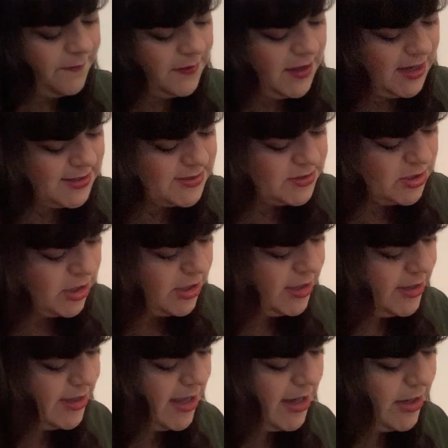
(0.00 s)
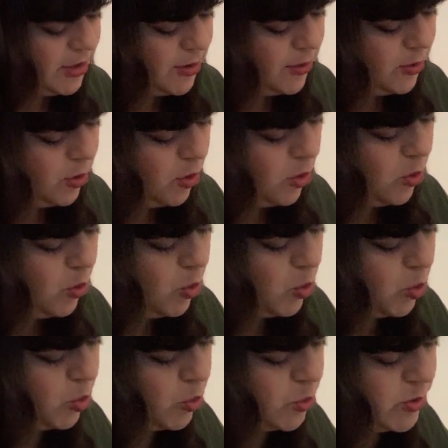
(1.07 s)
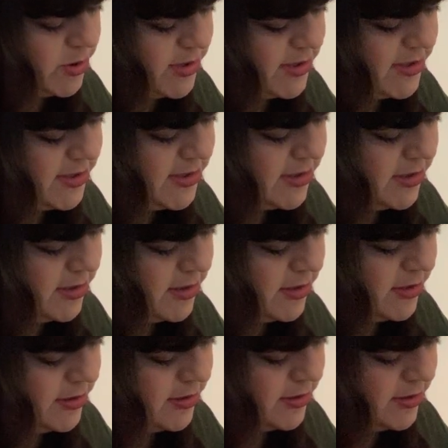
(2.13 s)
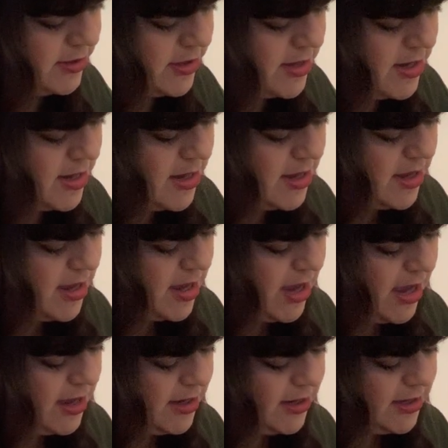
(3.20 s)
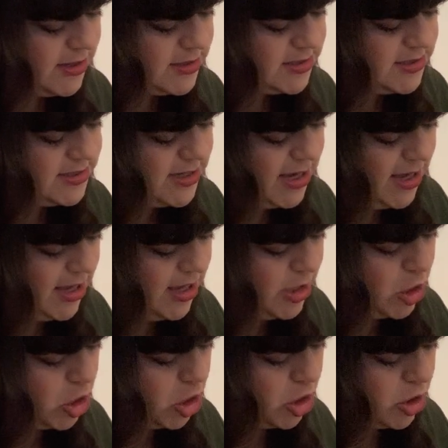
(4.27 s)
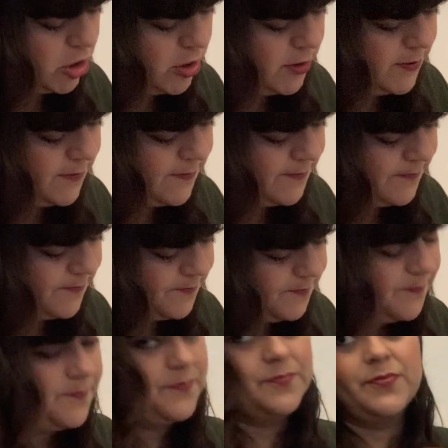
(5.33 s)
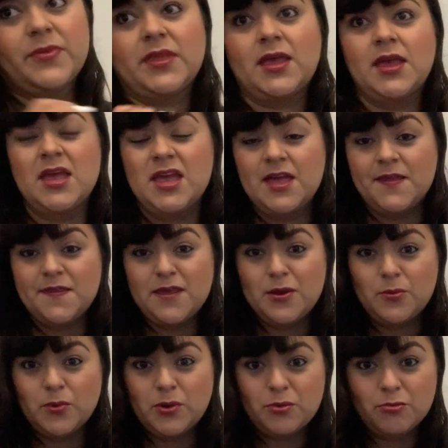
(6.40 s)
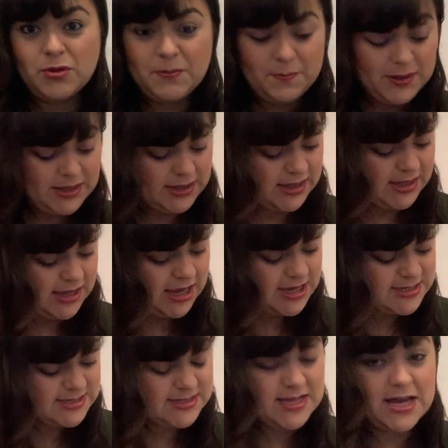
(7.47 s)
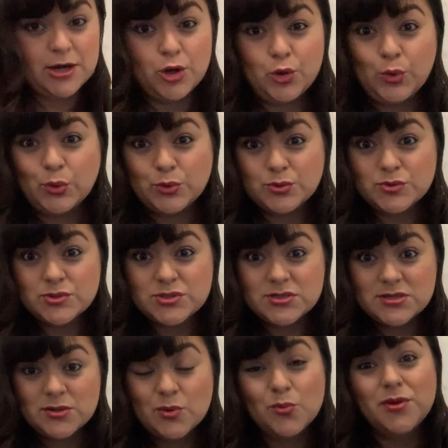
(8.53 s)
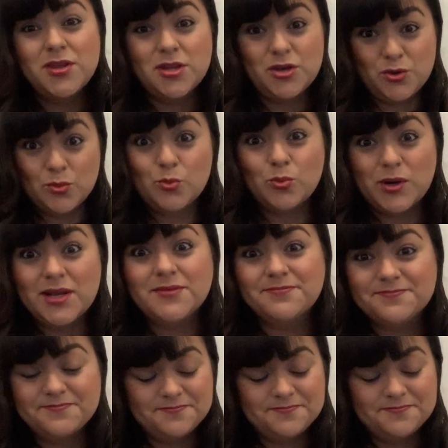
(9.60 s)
they saw that a hose had a tear, they will replace that hose with a new one.